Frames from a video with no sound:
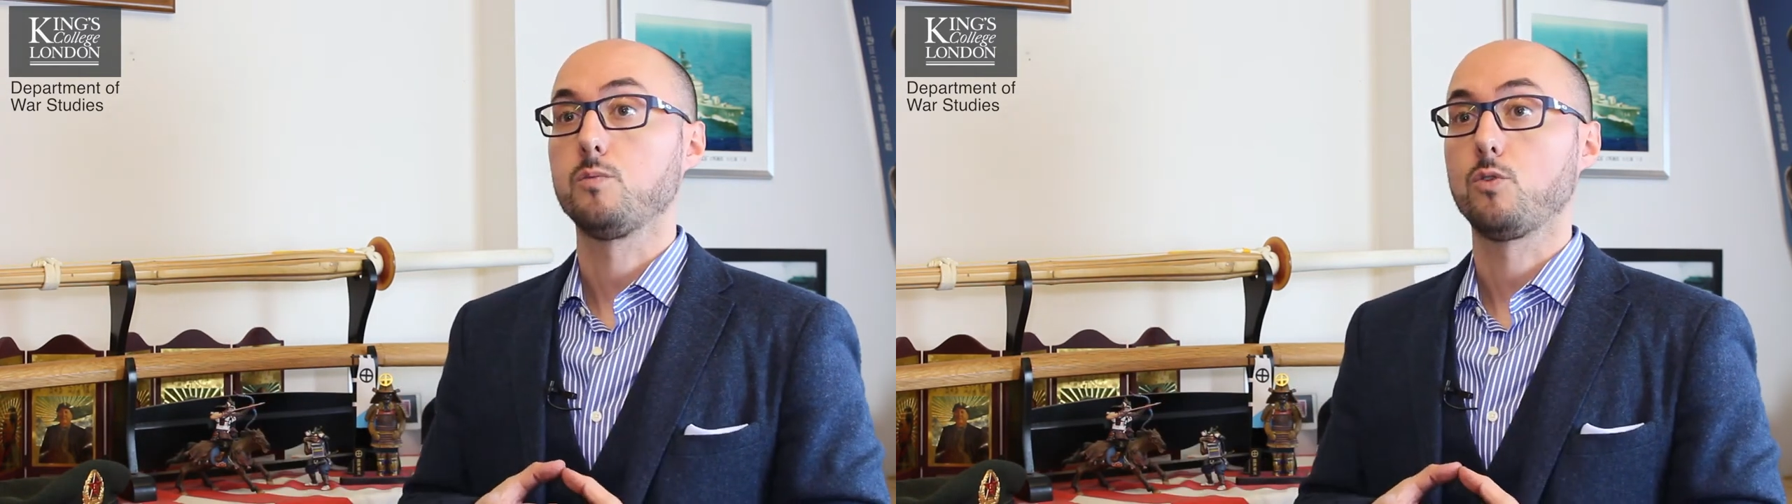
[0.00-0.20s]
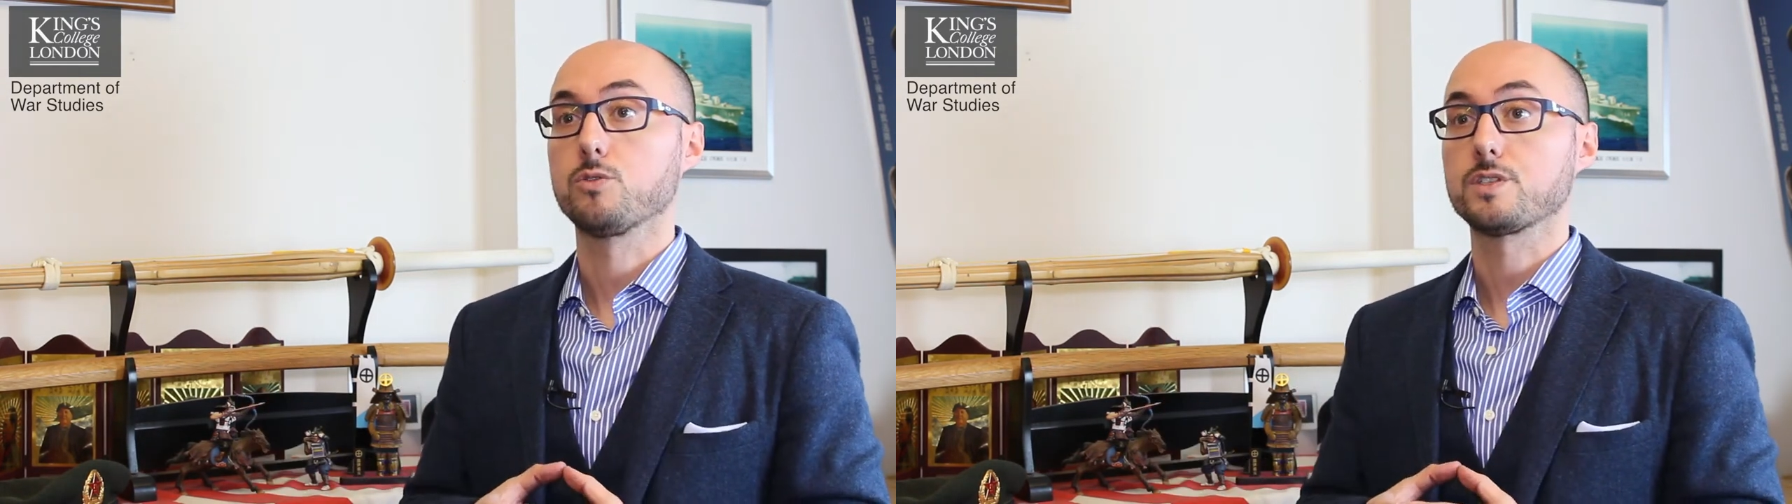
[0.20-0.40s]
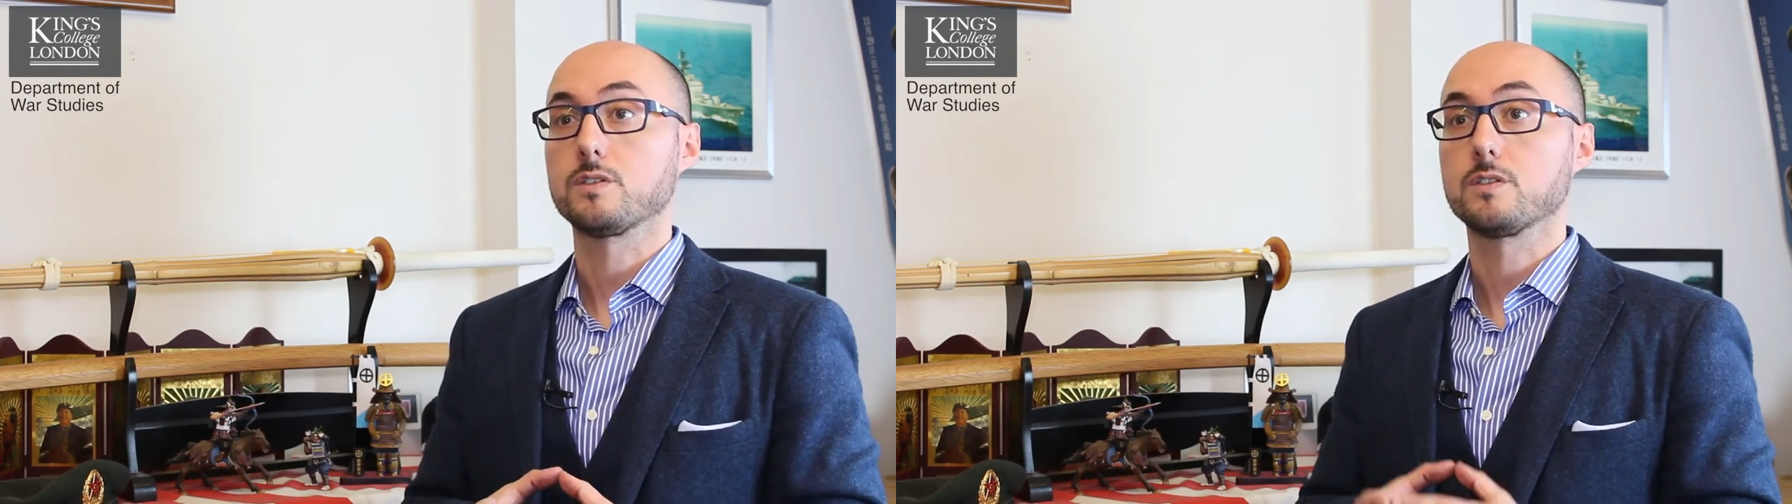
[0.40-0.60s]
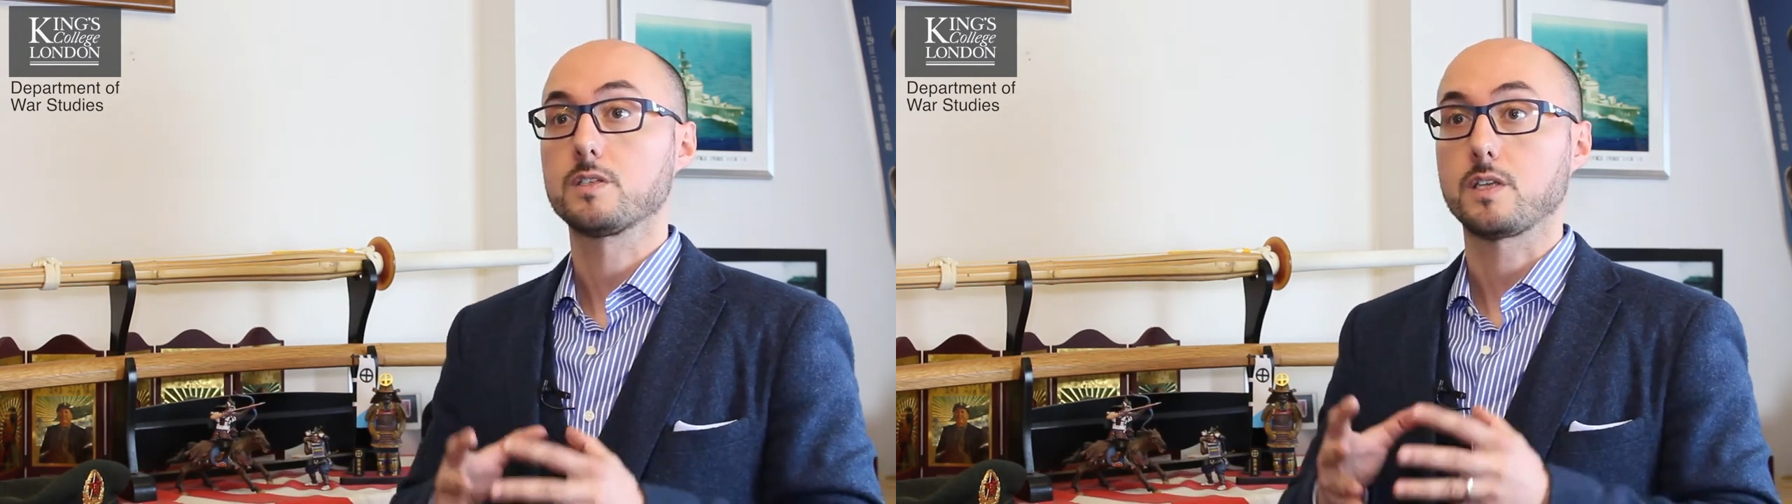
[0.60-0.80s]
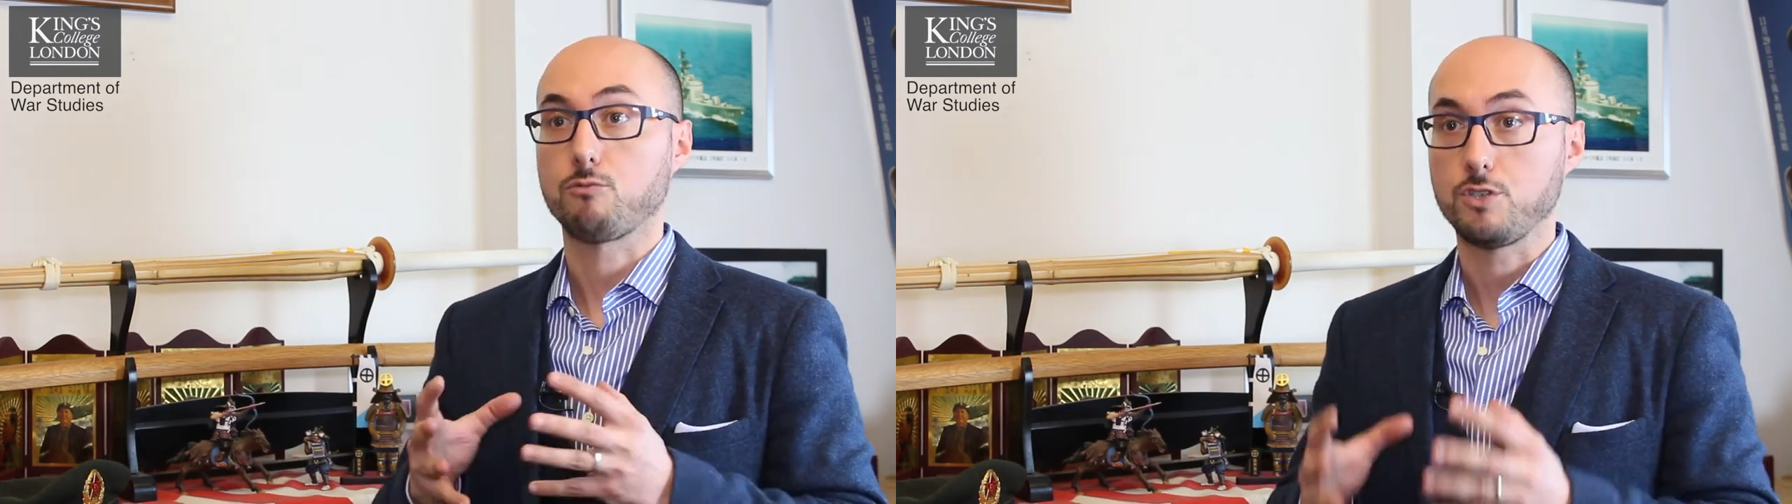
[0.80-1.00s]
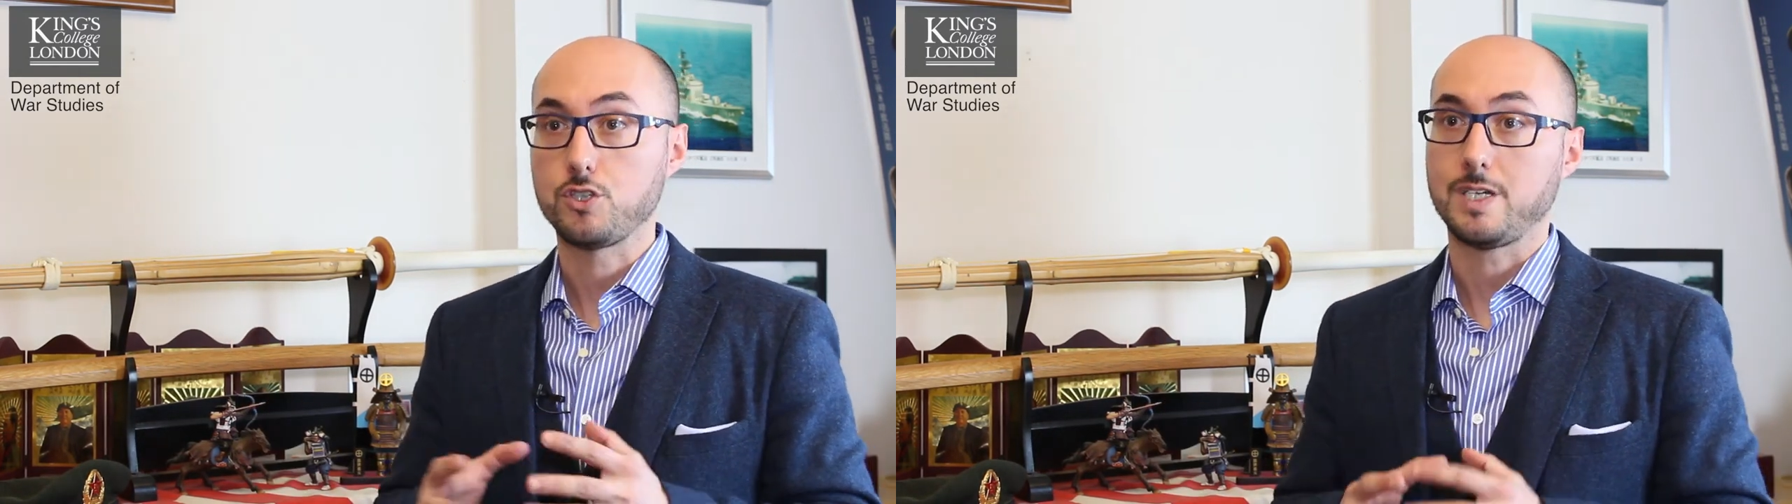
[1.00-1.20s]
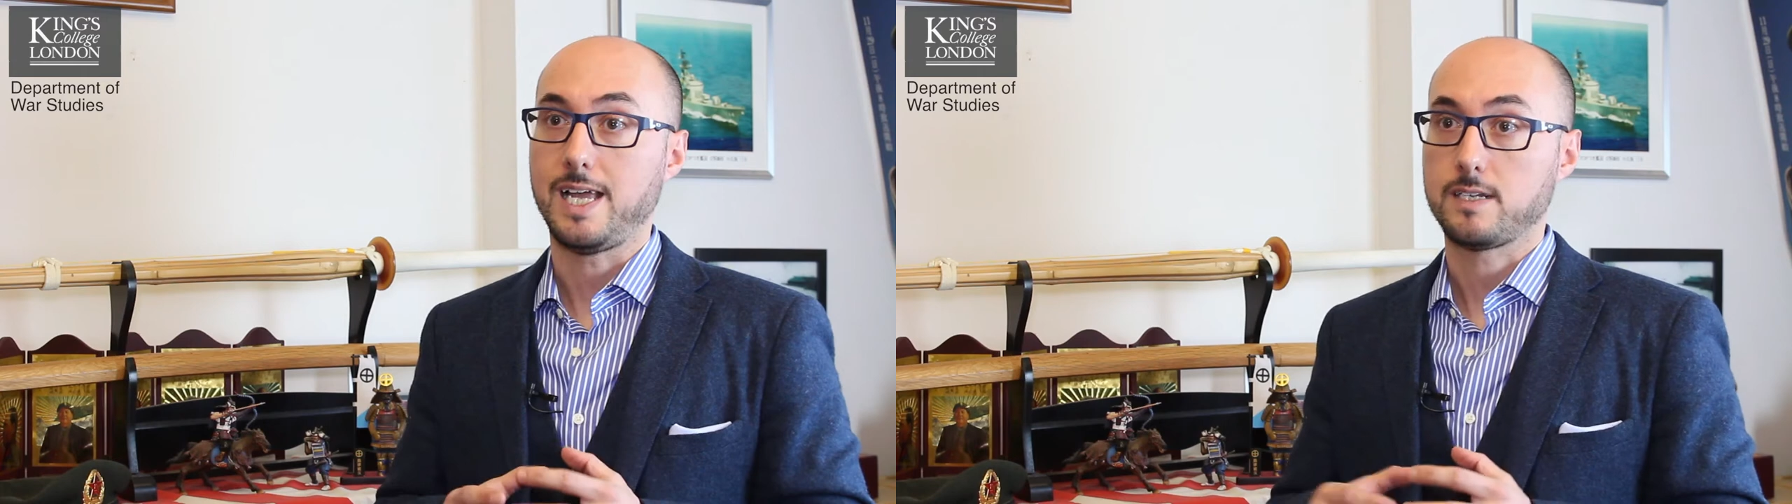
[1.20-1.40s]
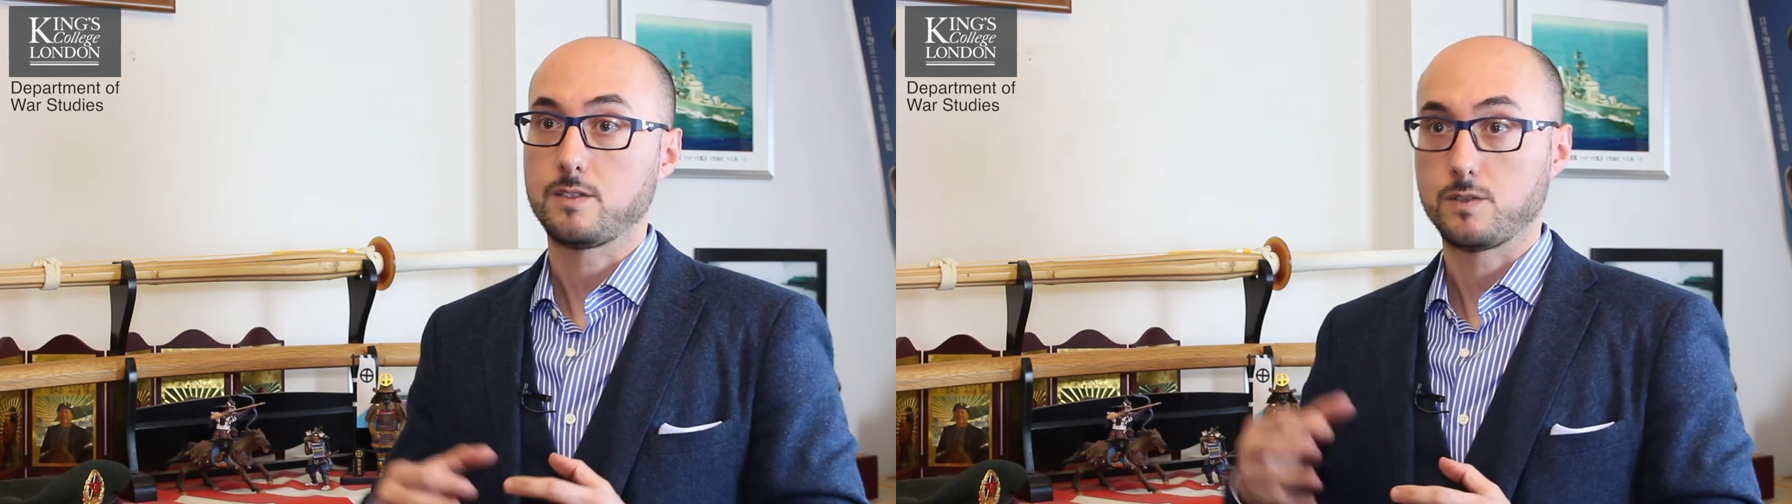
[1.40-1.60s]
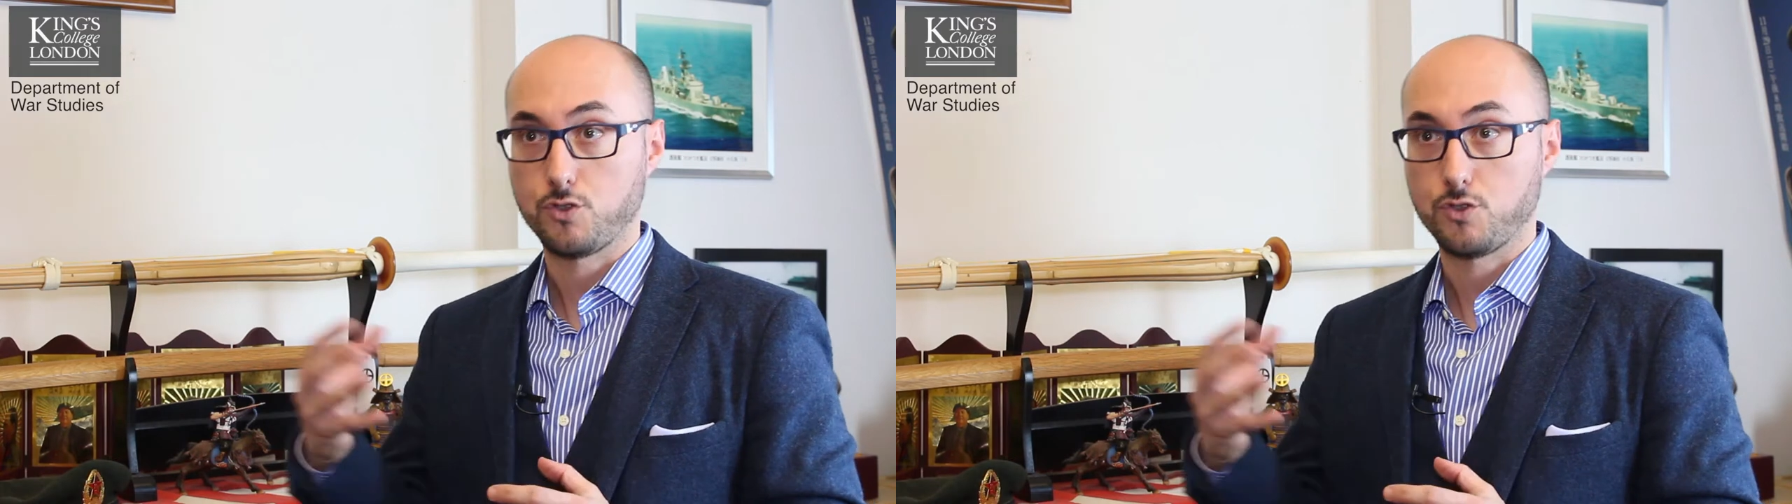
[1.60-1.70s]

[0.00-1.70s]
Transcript: important regional actors,